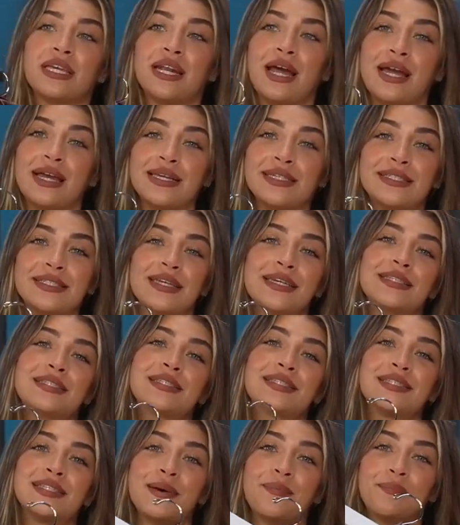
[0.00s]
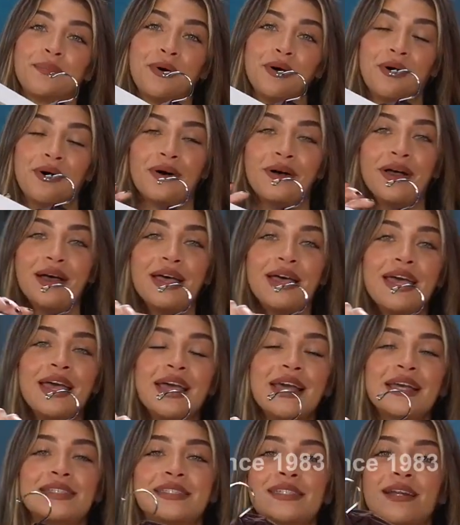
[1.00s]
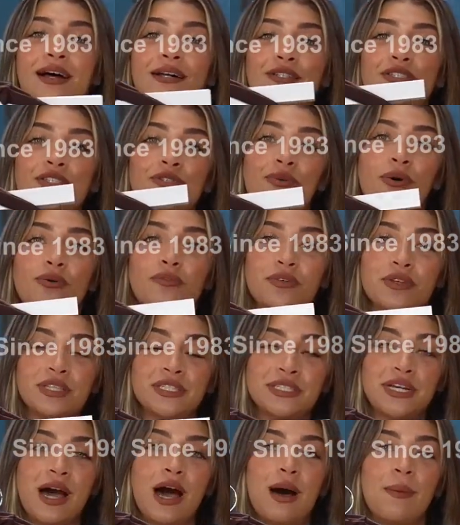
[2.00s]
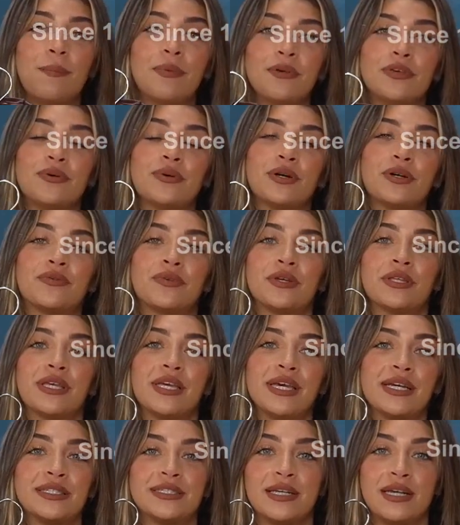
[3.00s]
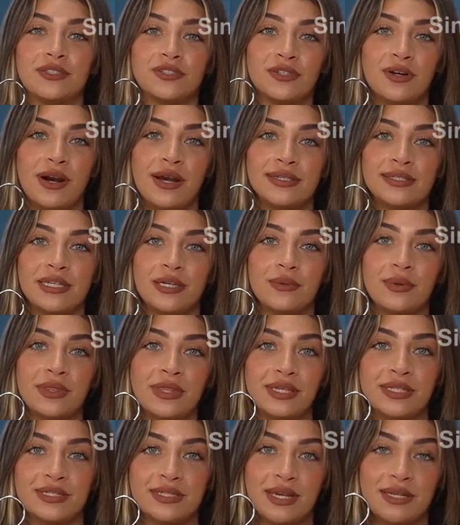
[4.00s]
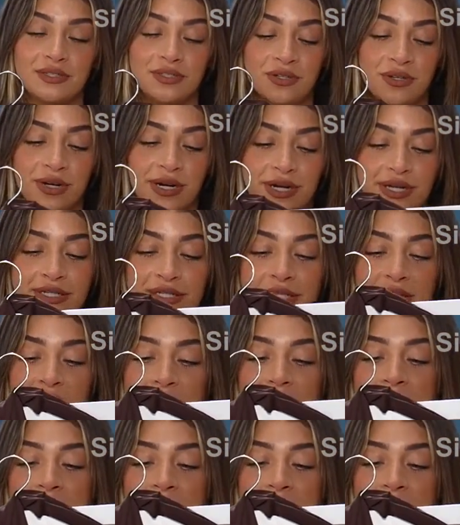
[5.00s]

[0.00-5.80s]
nice. It's simple. It's not too over the top, but you could really accessorize it with accessories.